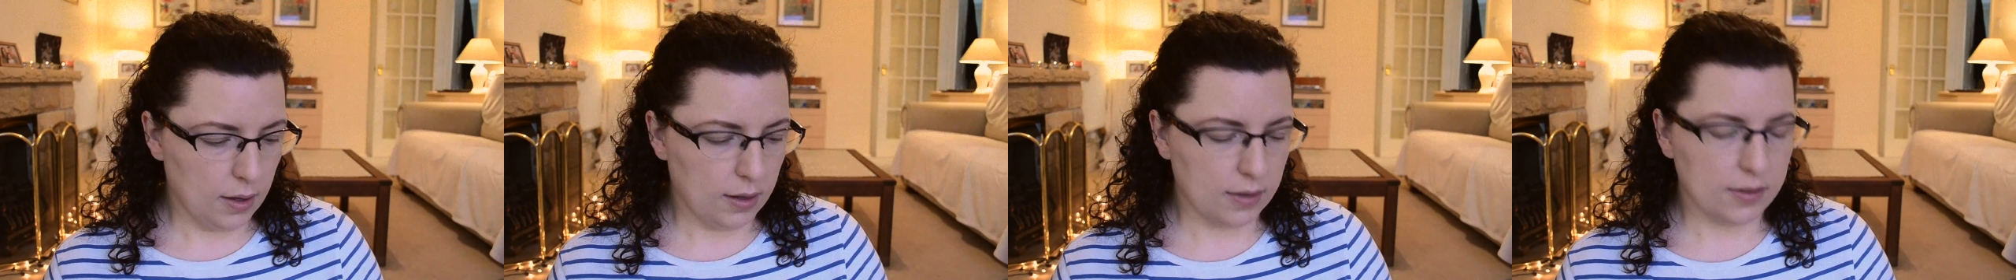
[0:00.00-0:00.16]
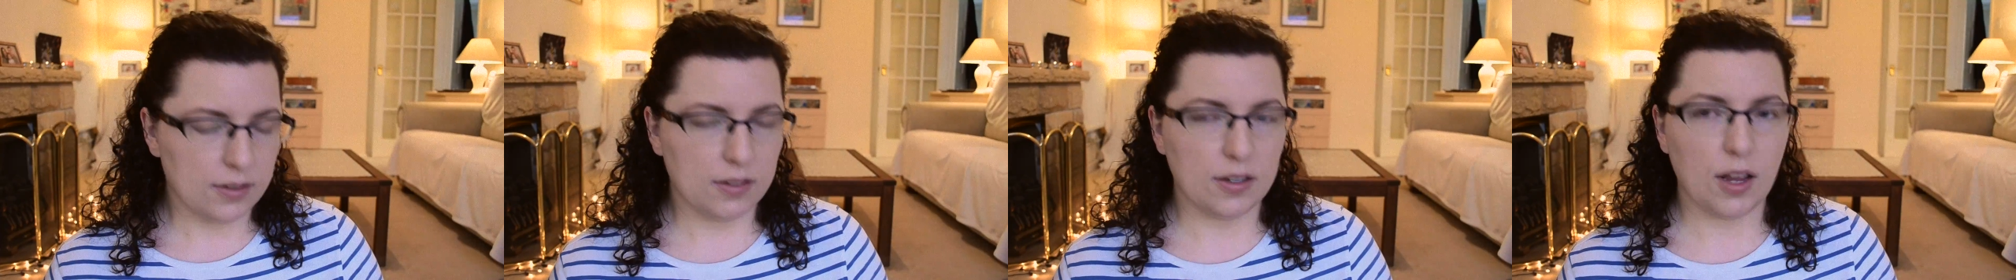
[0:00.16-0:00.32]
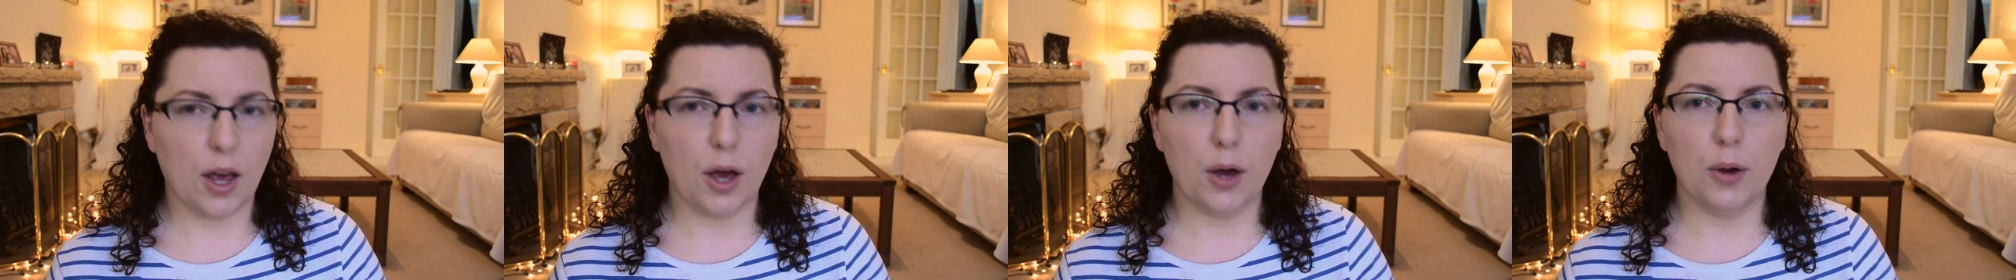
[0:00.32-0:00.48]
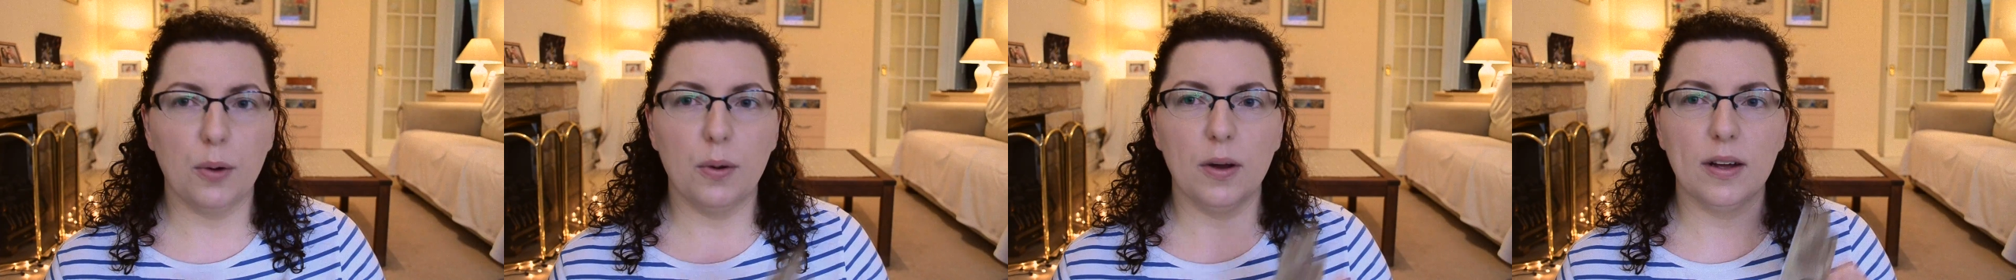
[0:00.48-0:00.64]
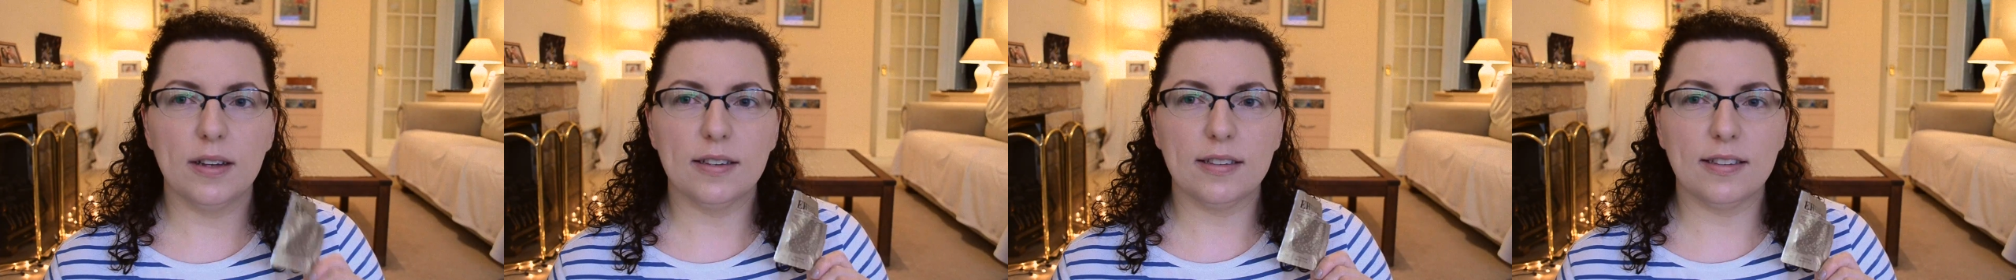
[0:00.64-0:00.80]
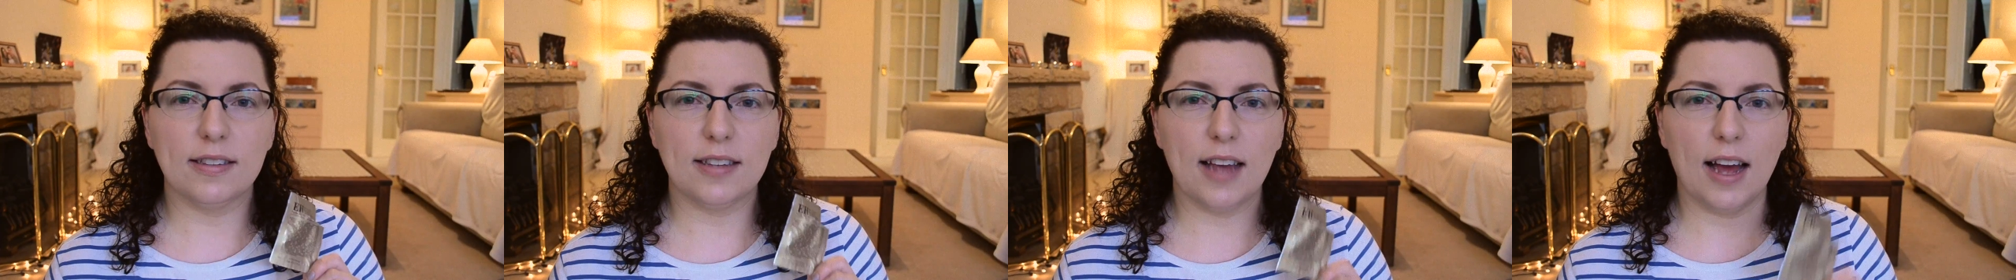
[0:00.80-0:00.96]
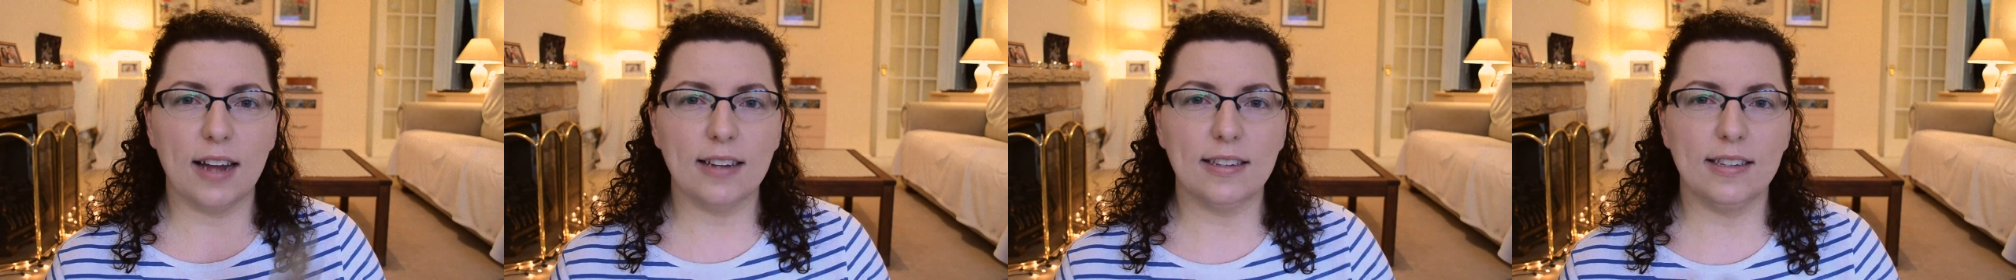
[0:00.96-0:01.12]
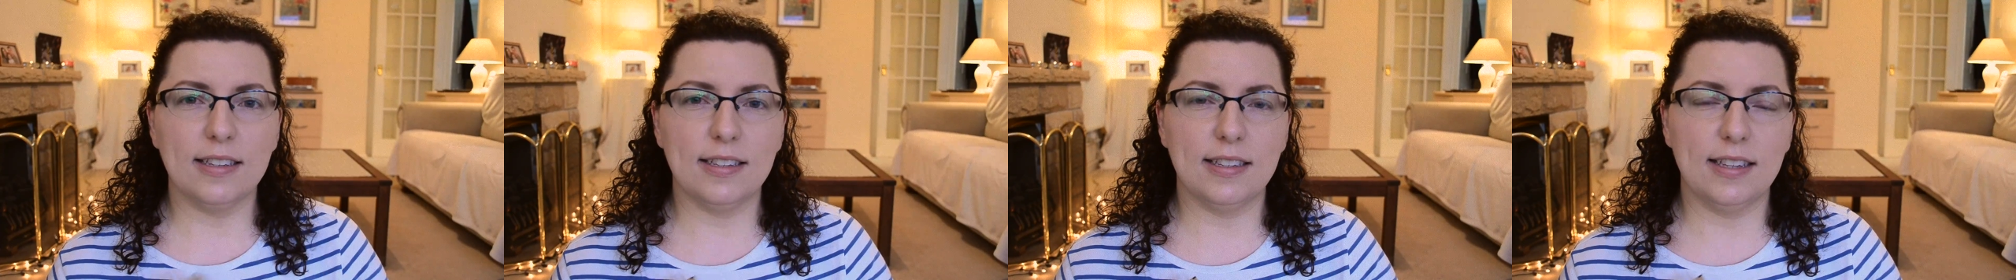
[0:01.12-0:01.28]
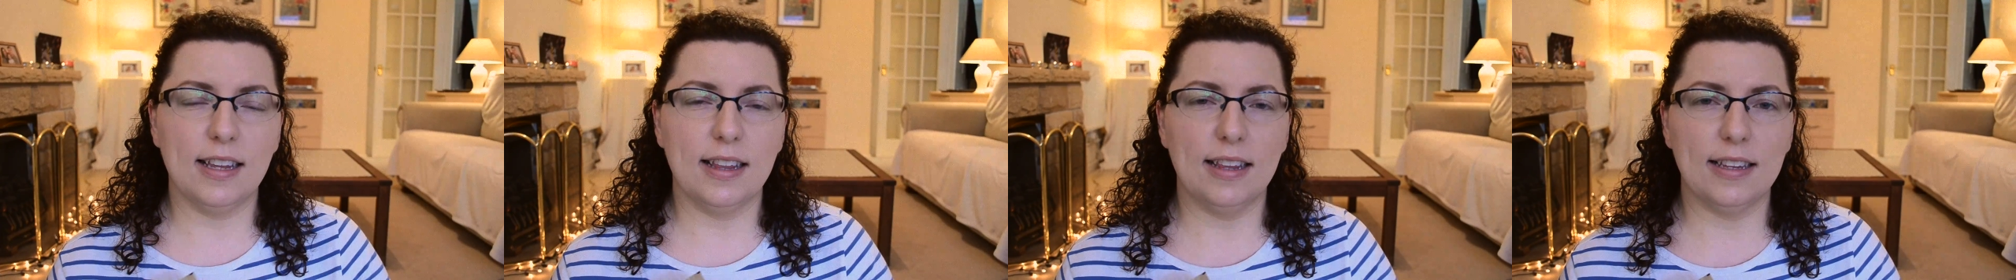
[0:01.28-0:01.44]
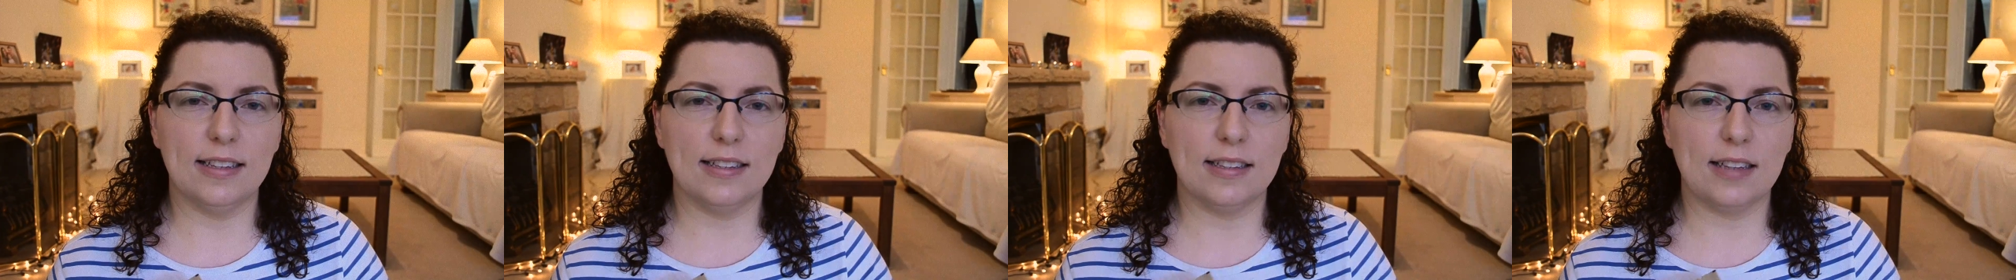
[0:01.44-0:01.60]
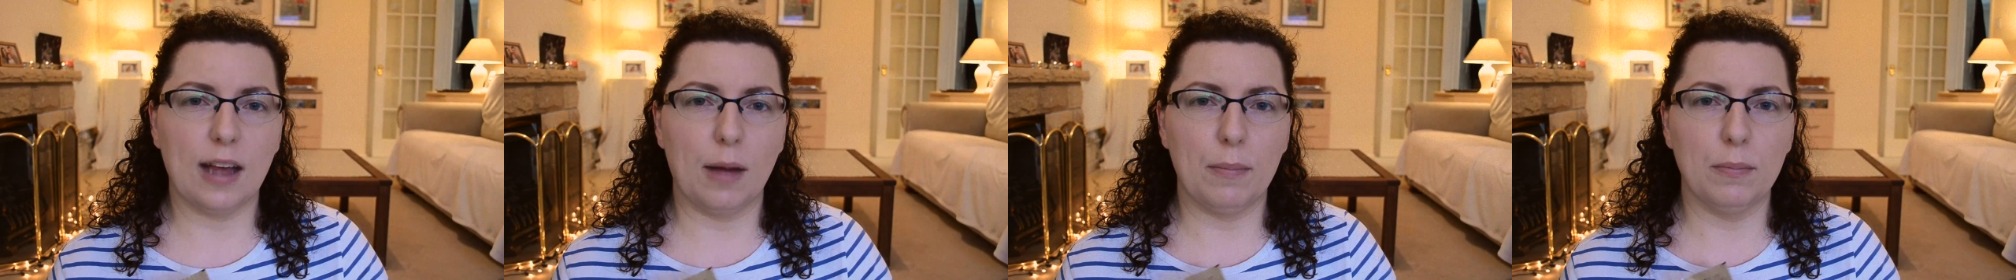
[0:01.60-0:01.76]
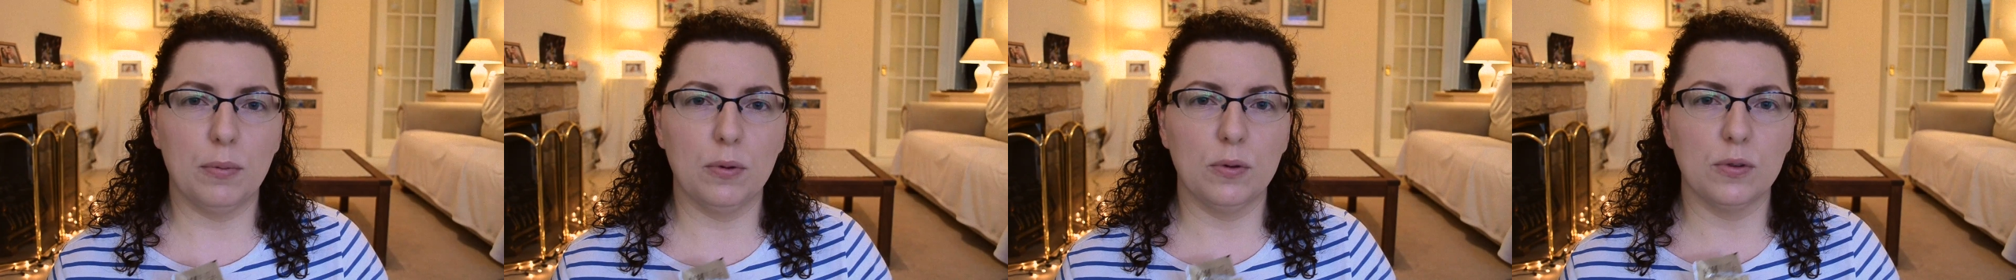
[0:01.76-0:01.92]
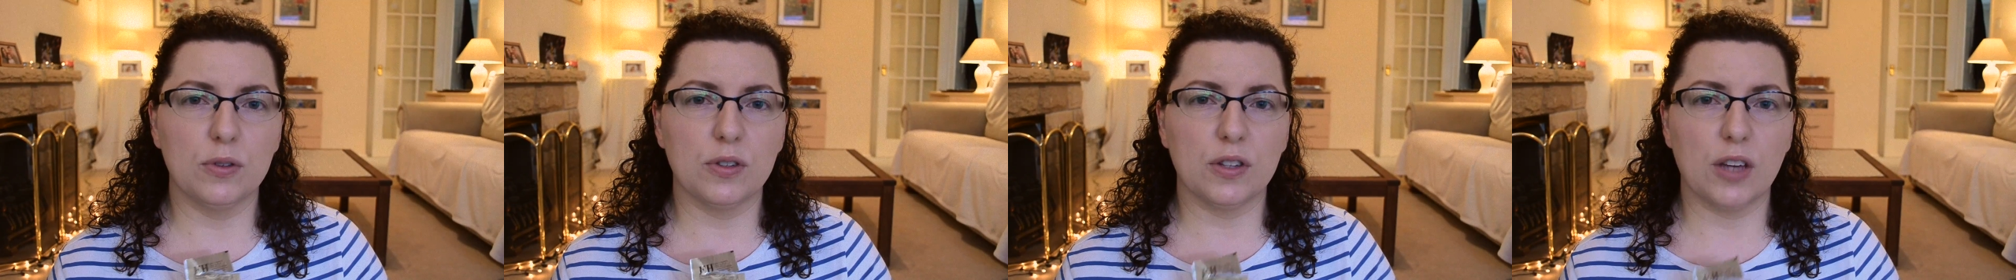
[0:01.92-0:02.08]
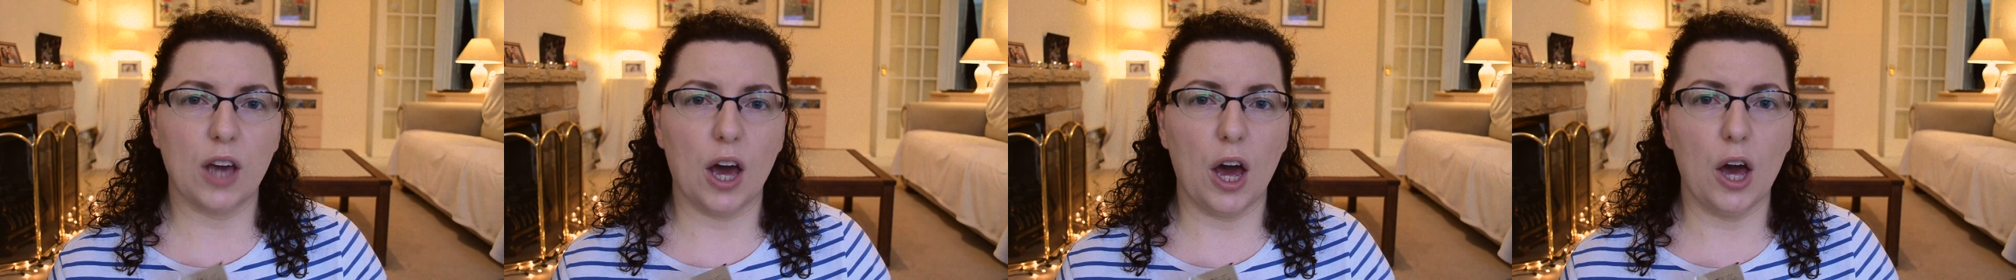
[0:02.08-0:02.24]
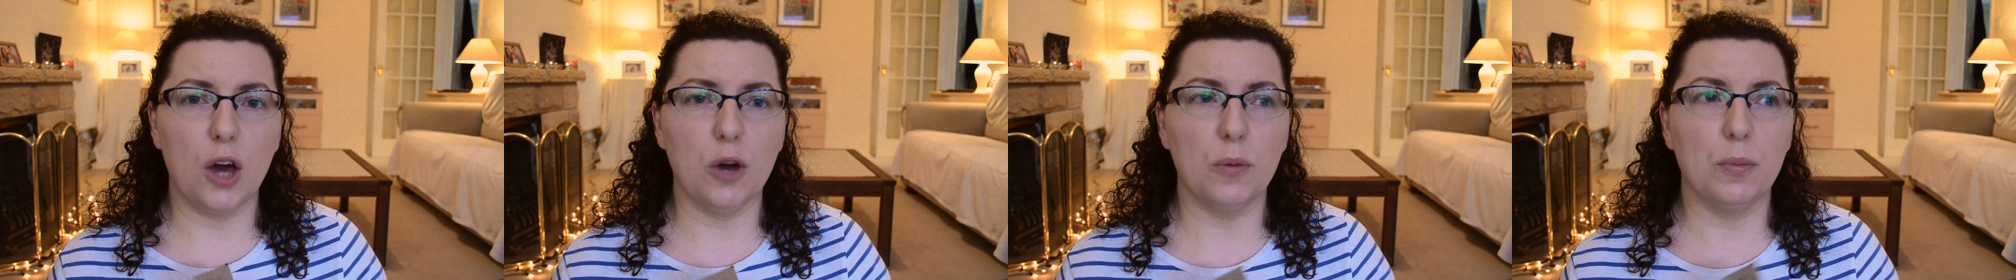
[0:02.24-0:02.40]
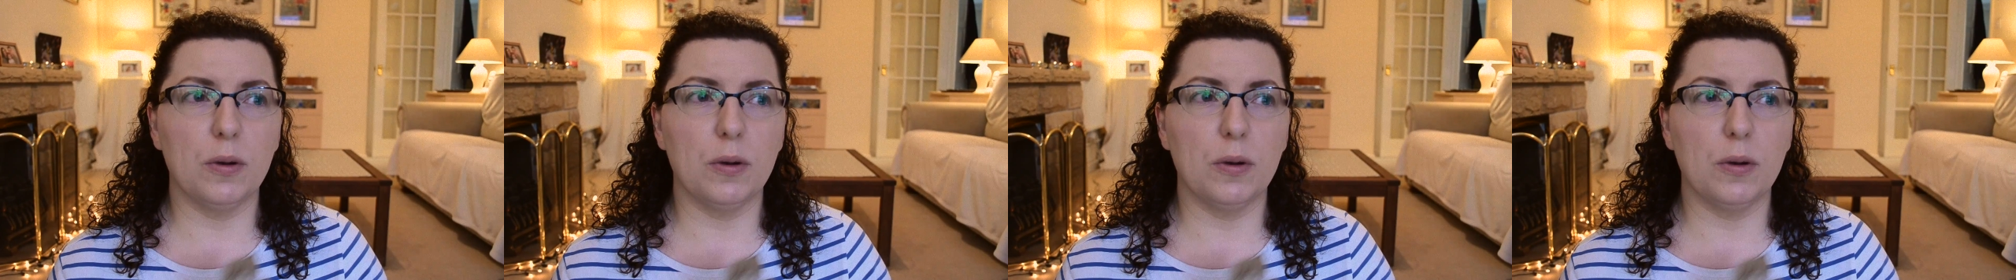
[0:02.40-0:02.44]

So sad to see these samples go,